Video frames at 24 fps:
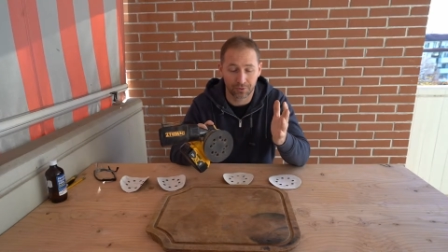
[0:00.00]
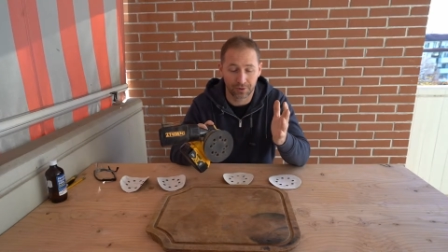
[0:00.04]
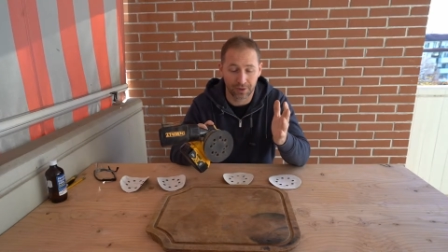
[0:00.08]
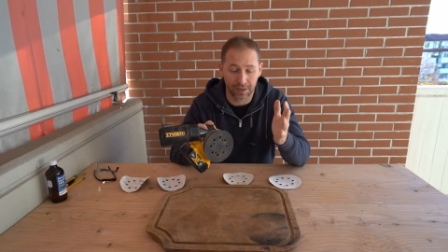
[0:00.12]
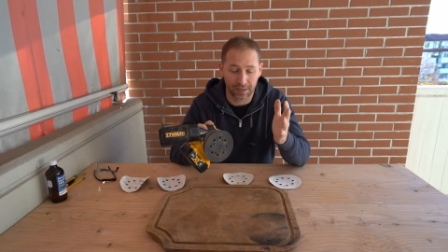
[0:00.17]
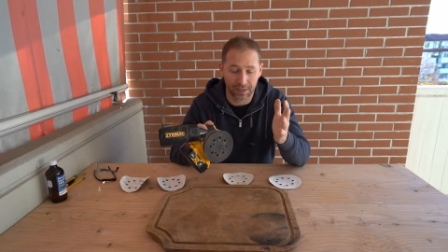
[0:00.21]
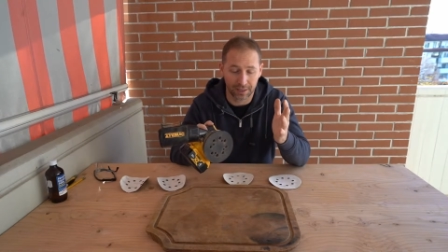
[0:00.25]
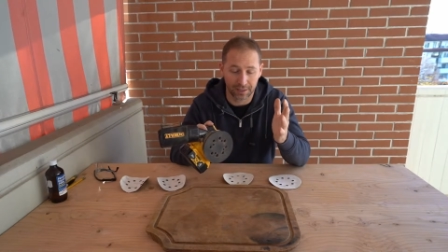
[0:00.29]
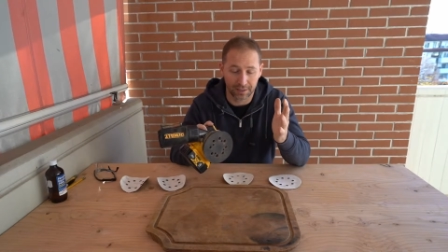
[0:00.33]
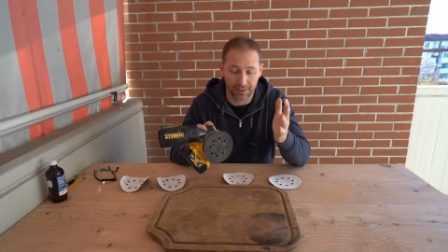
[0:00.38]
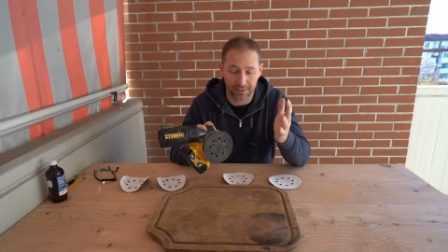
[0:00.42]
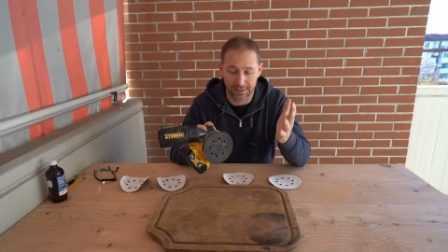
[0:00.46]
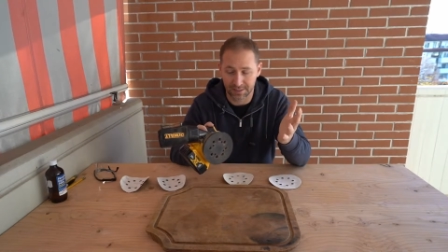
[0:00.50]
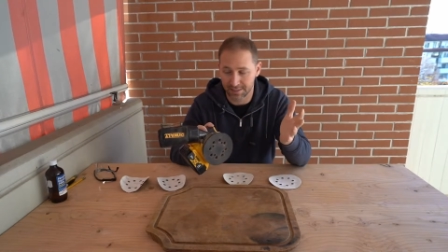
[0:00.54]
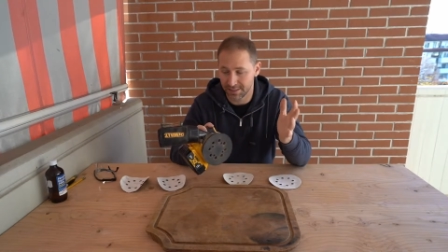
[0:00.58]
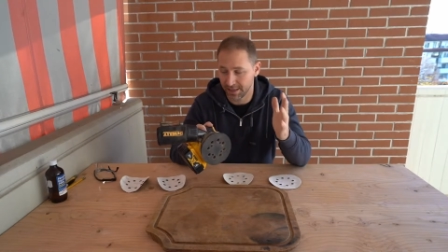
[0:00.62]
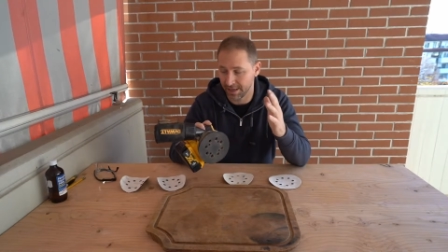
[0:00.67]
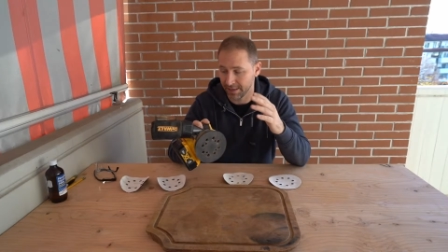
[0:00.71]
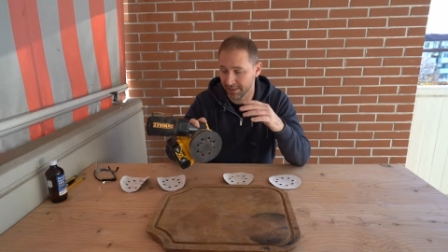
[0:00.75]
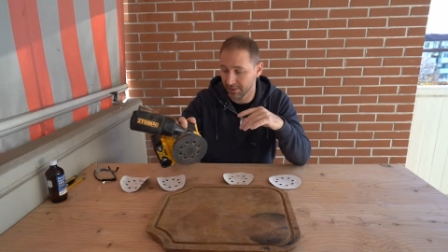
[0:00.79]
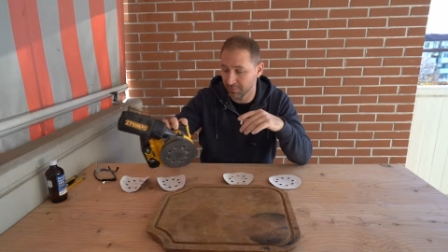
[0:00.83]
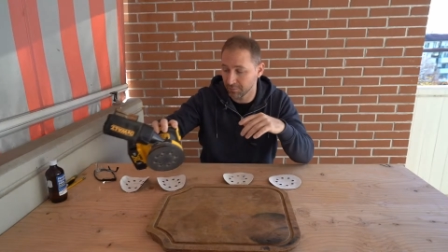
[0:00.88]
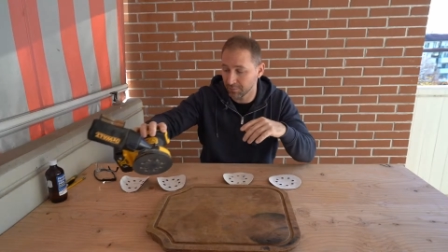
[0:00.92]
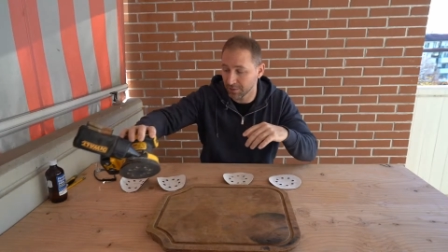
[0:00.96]
and a
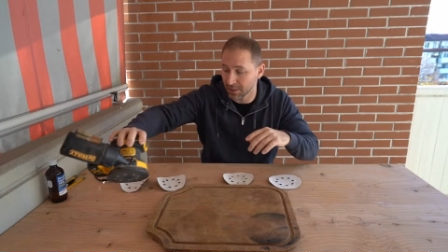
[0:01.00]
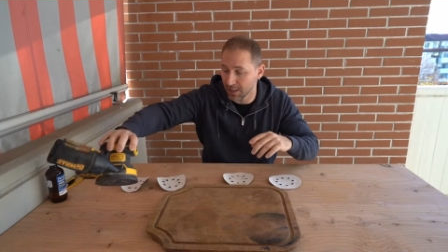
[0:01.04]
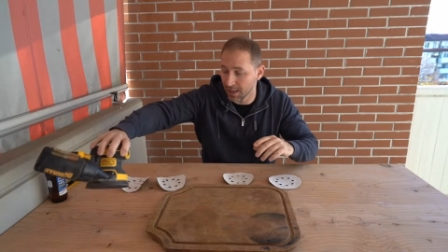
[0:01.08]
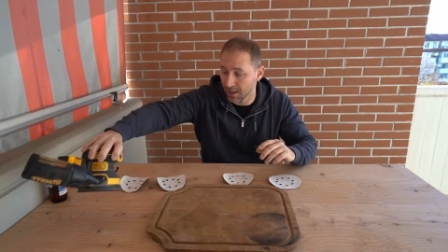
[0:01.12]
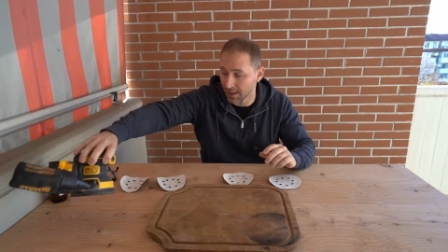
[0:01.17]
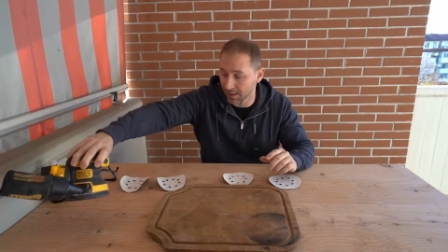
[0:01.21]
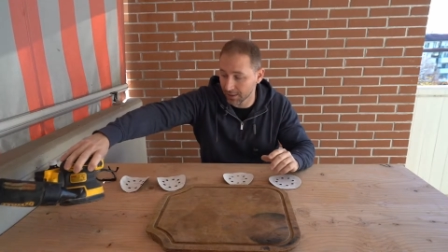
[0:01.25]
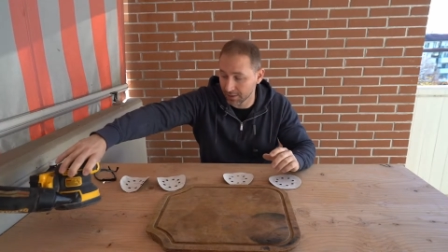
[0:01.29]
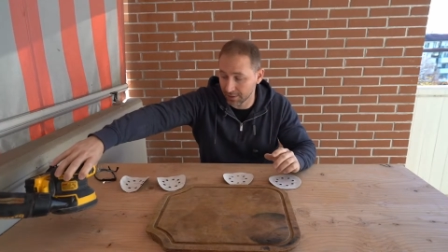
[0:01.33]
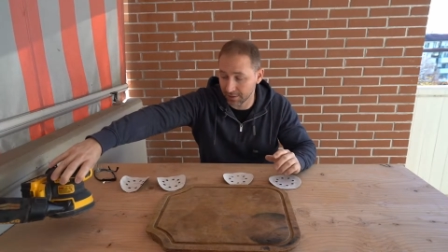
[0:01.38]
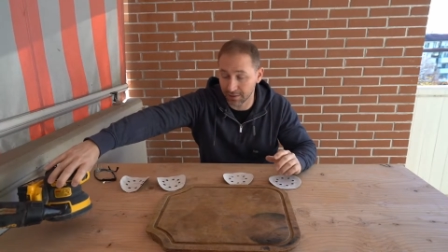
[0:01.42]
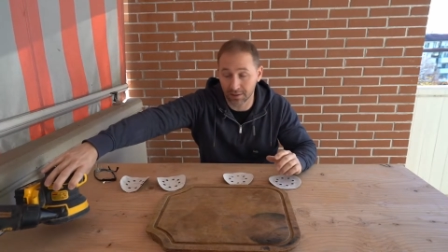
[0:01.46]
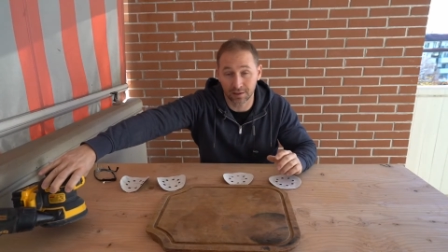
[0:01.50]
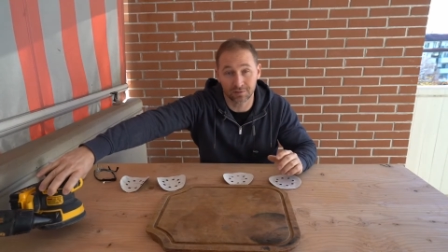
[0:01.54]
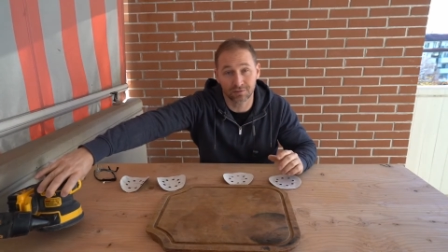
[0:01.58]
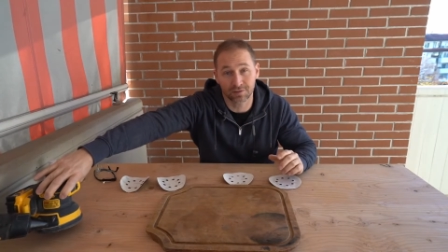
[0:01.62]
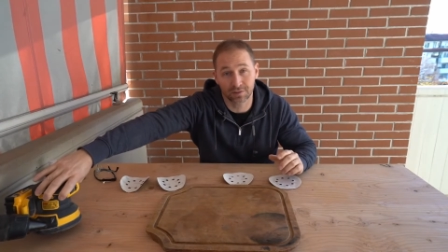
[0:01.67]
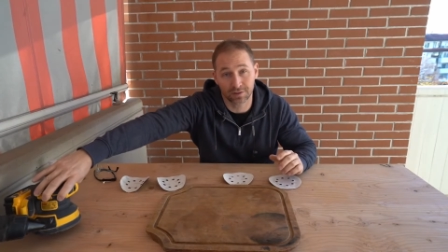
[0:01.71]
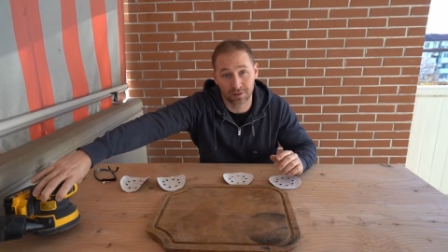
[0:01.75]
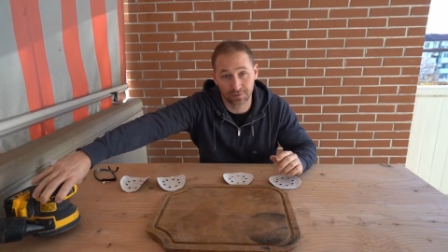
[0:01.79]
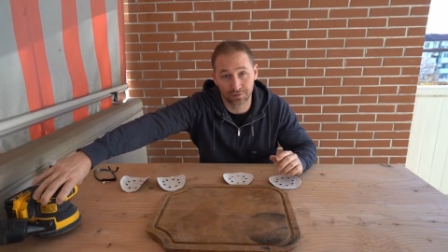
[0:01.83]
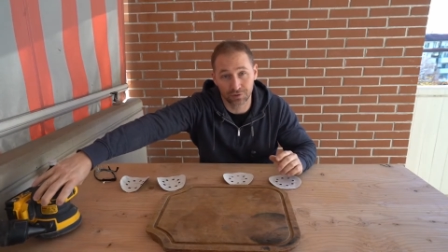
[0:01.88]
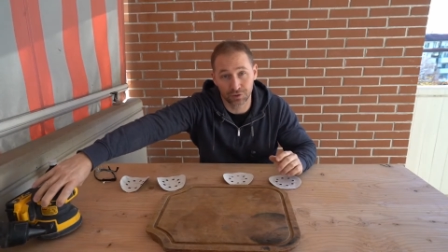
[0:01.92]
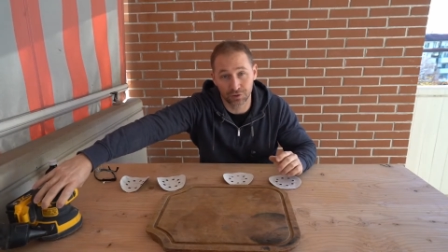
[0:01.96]
sanding block
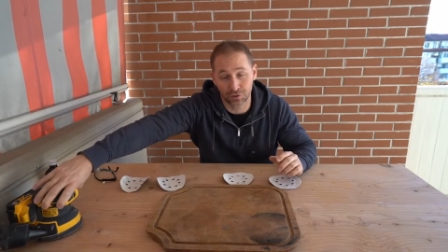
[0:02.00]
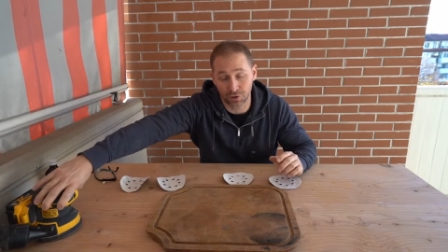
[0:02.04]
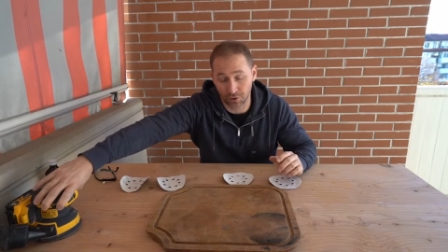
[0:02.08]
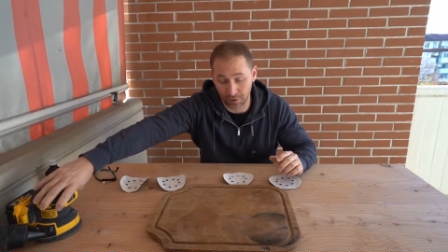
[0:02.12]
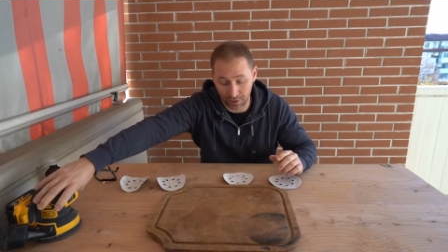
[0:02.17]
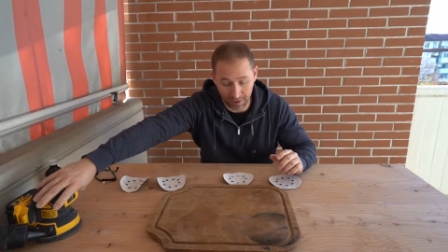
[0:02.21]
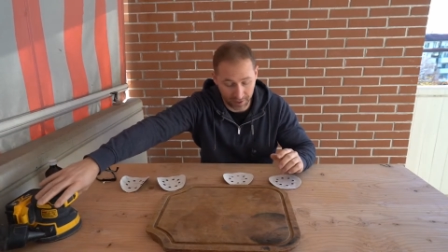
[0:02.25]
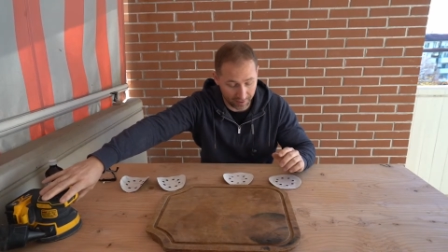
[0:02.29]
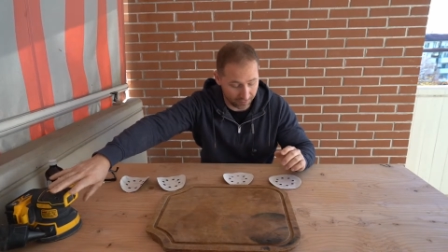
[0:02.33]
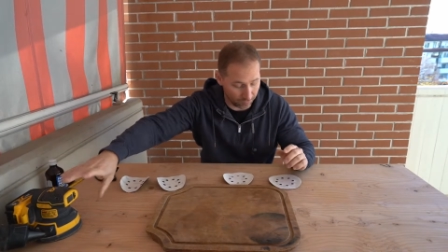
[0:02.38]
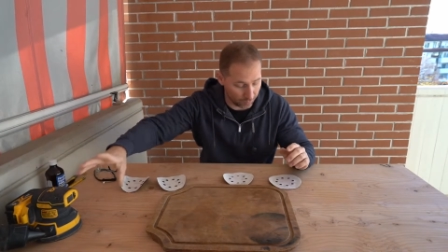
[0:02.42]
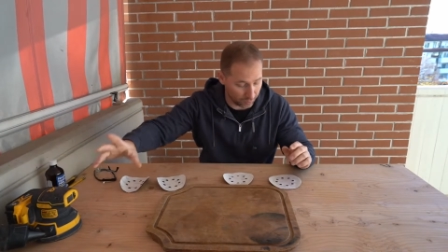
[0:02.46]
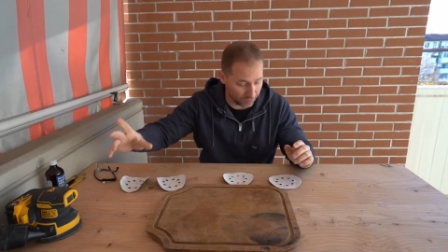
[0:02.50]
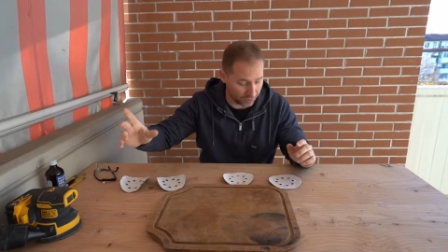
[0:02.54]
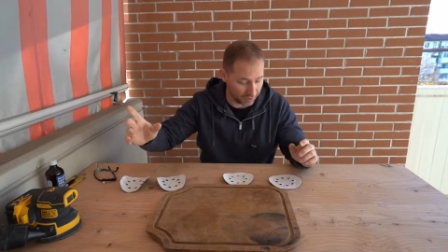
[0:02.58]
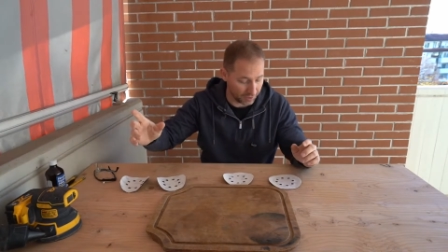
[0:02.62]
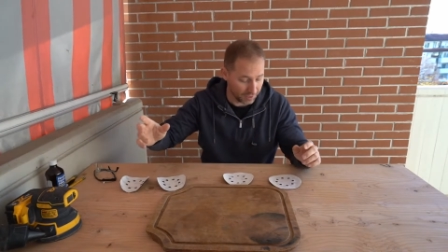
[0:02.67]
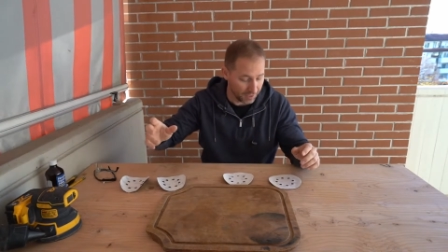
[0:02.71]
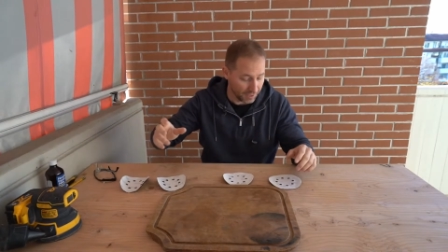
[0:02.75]
if you don't have one.